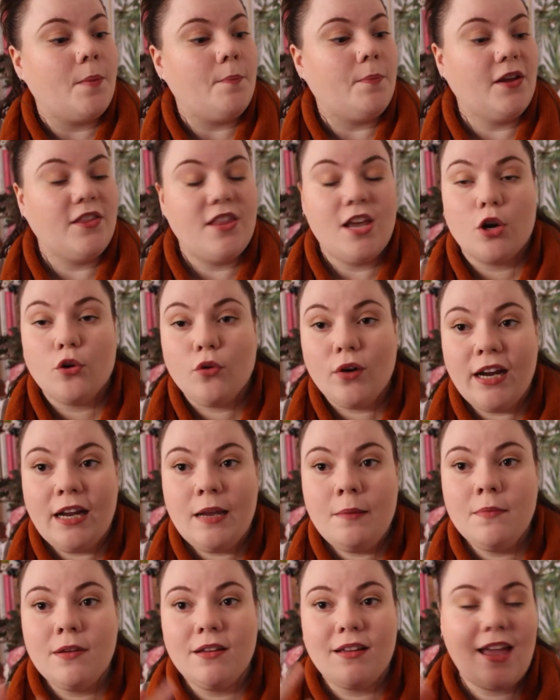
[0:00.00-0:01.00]
but they're
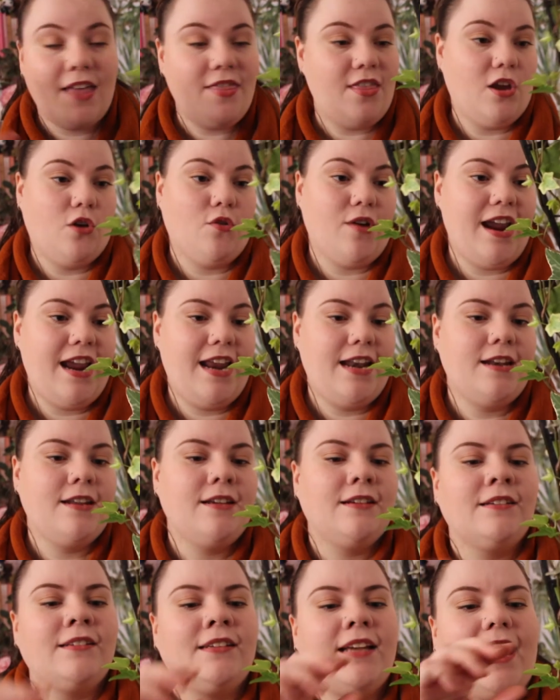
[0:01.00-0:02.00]
cream and they're green
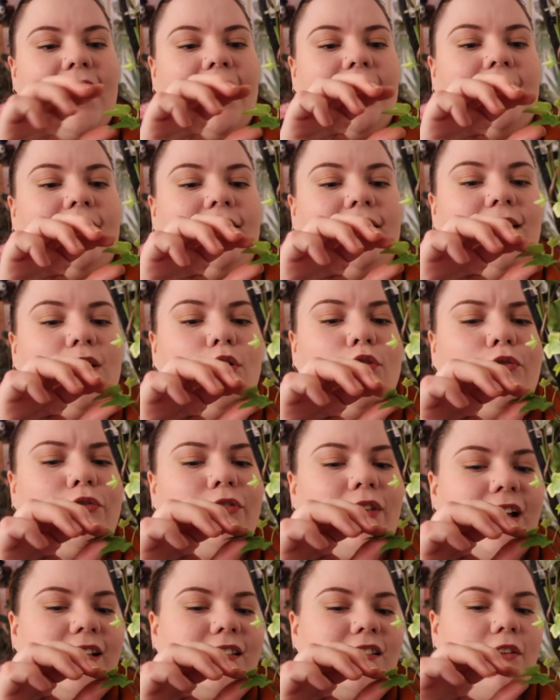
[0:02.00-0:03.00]
and little
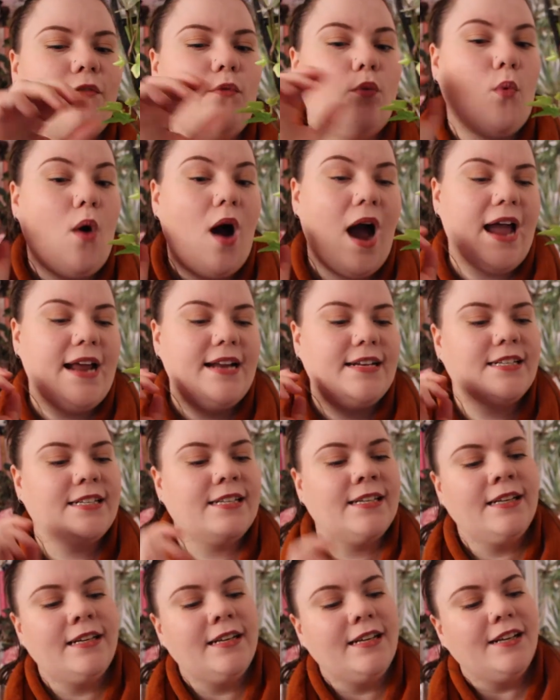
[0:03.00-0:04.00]
flecks of white.